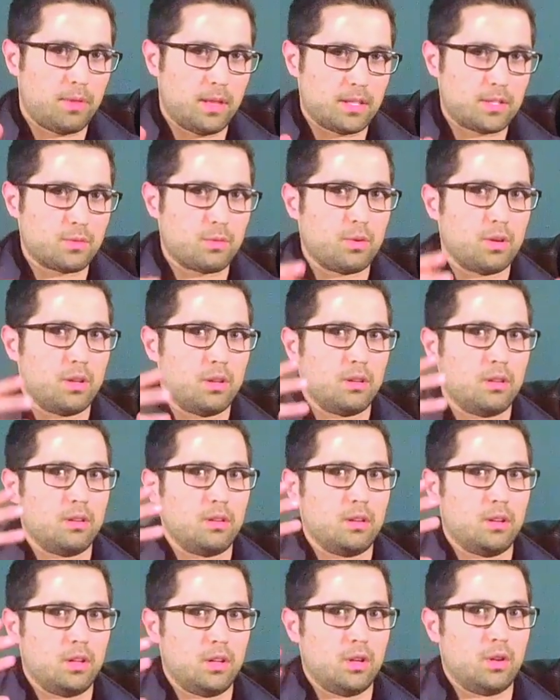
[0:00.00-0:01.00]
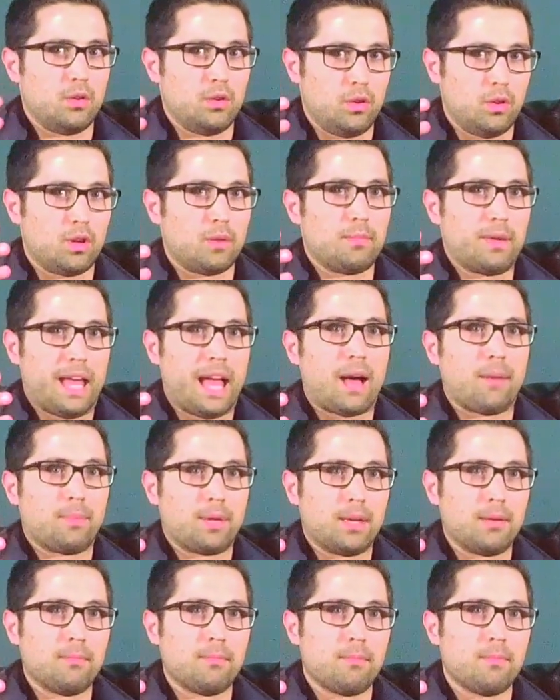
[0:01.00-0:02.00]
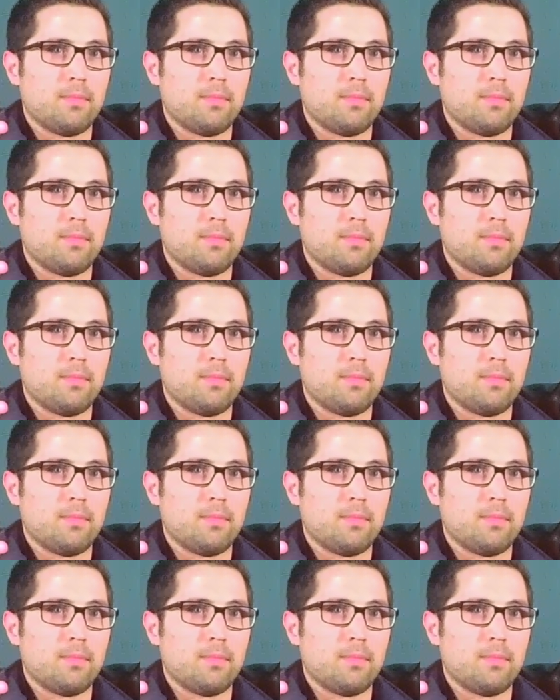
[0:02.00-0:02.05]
that's when you know you can be happy.